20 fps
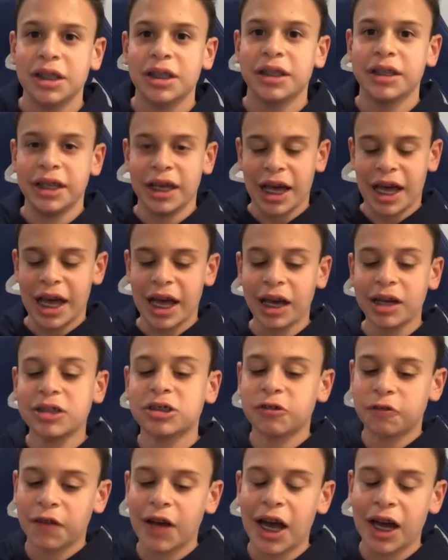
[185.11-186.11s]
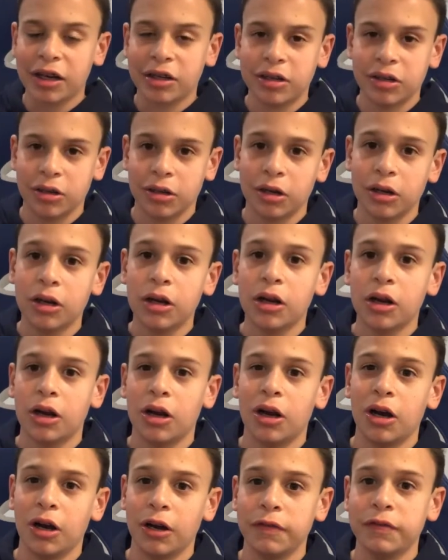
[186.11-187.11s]
the X factor
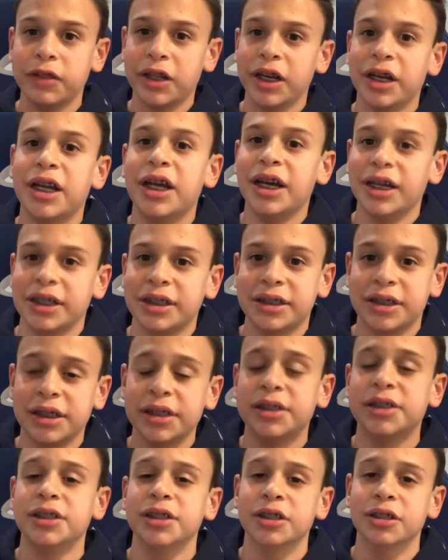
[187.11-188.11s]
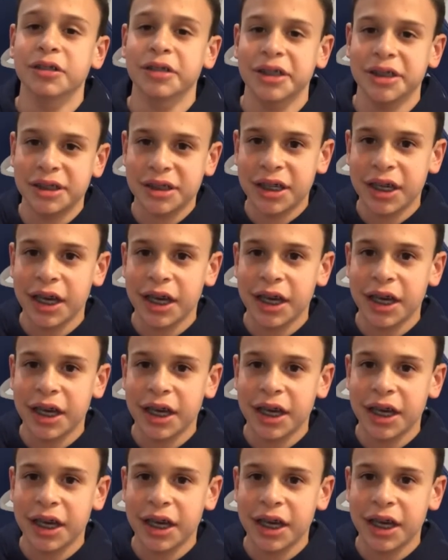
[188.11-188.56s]
of the Knicks this year is